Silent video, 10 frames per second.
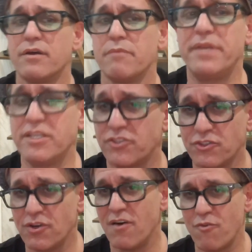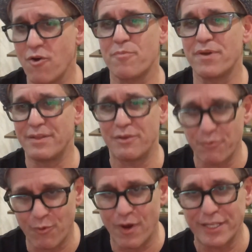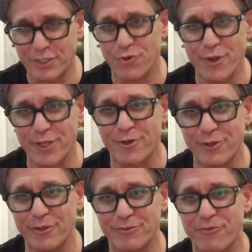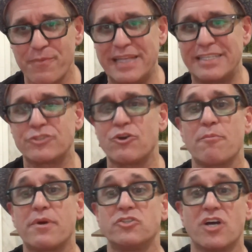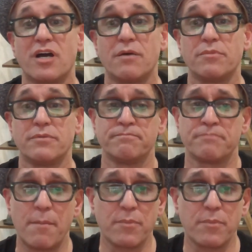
piece of software, but what is critical for me to start my job. I'm